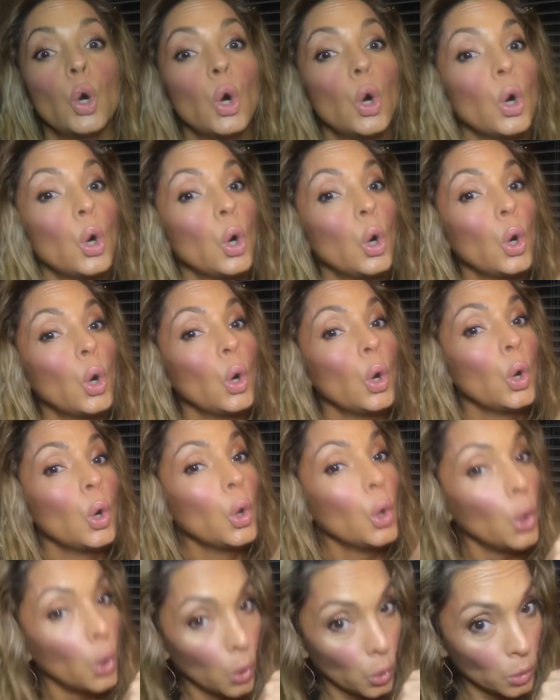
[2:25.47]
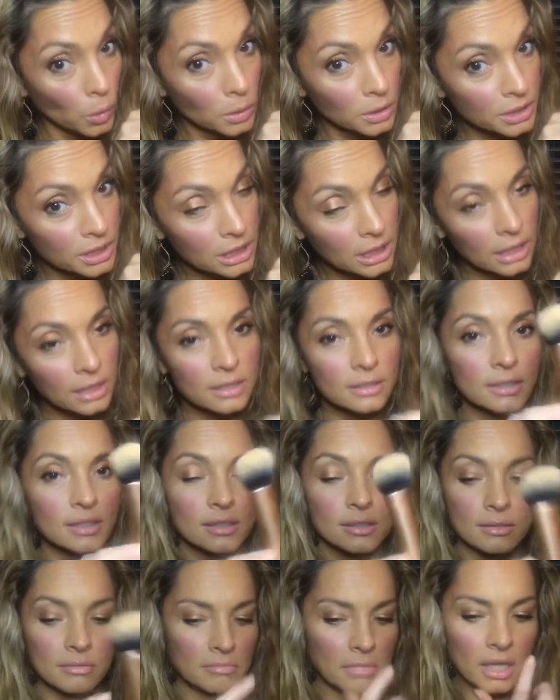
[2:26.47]
a whole old.
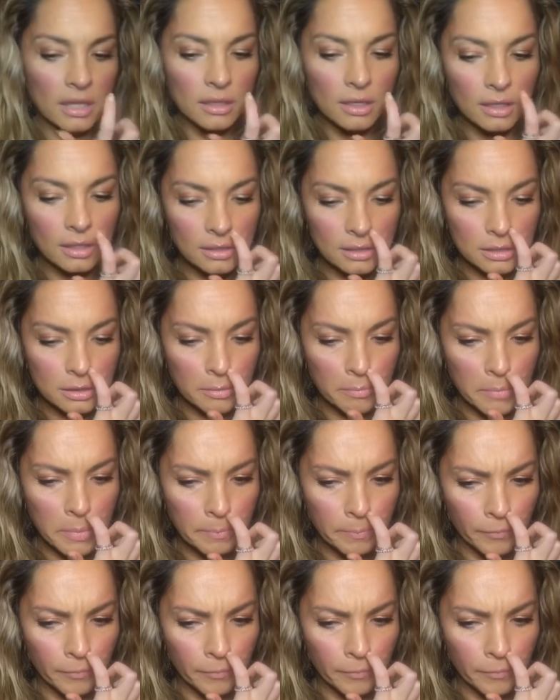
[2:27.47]
I think it's the